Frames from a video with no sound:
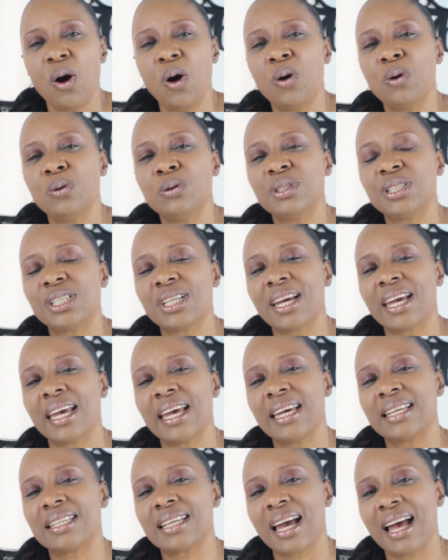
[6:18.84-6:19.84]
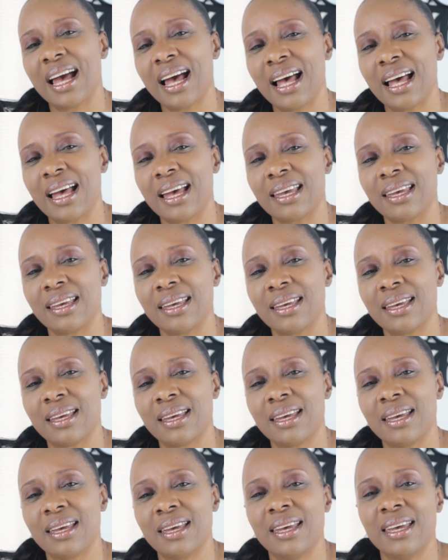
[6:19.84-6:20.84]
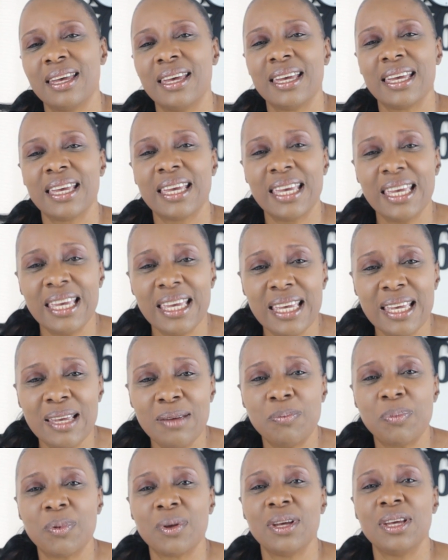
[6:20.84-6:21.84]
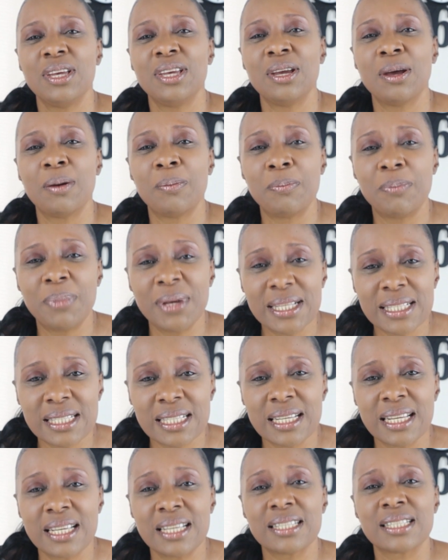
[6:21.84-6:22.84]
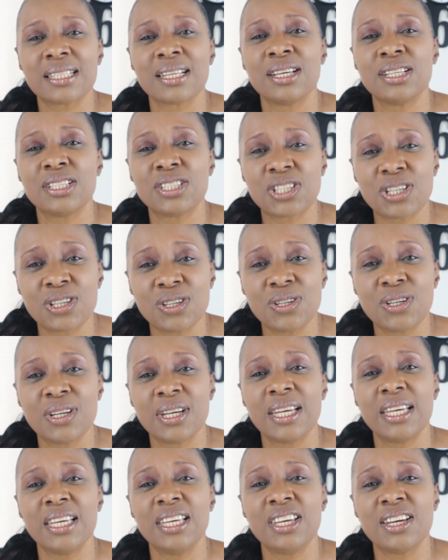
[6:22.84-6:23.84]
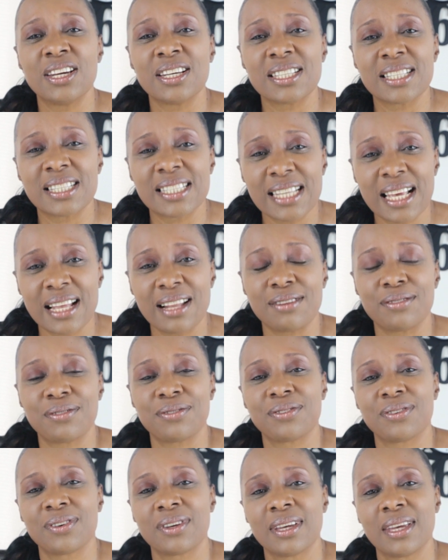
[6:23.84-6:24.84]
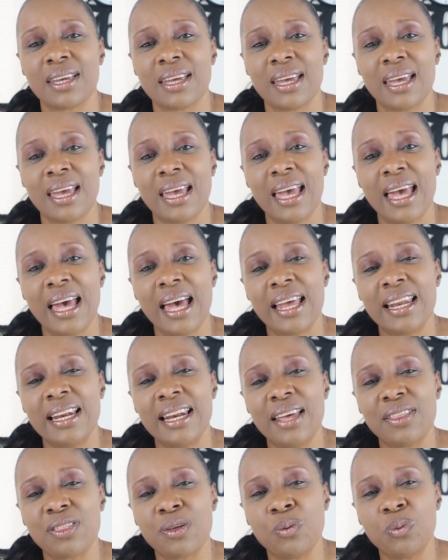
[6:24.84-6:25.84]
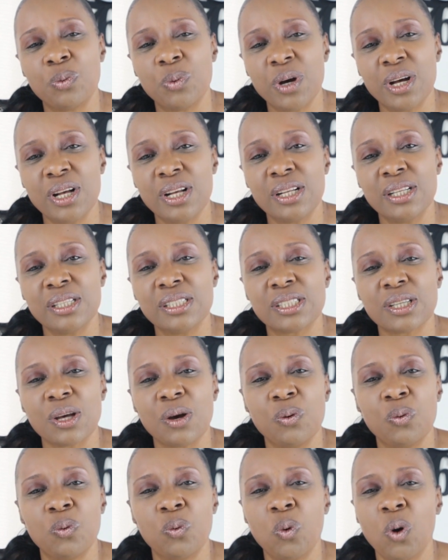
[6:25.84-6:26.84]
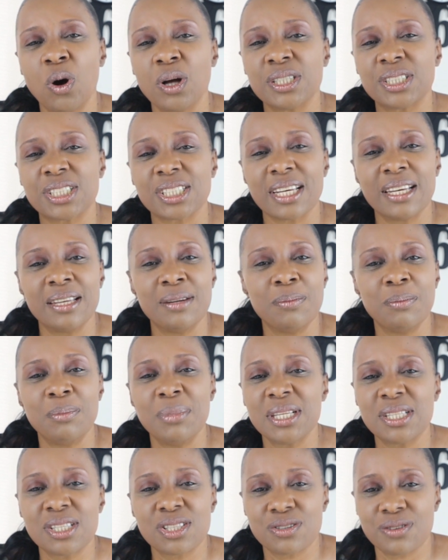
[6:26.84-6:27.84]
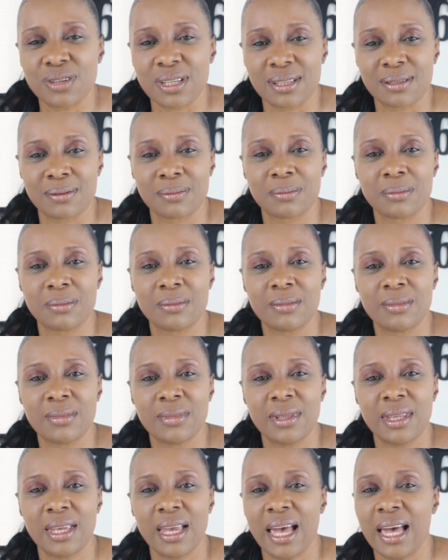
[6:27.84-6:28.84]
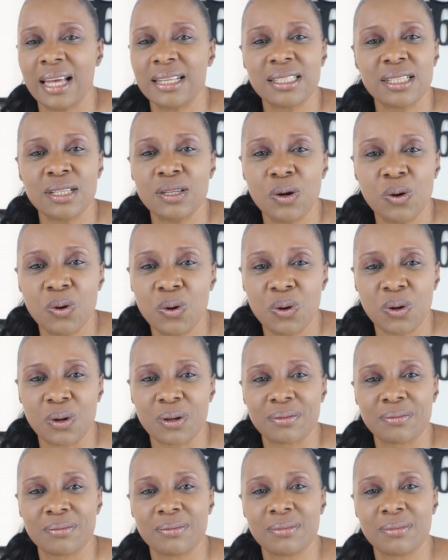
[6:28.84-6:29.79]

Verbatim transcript: Hold your head high. Keep your business to yourself and let the world watch in mystery and in awe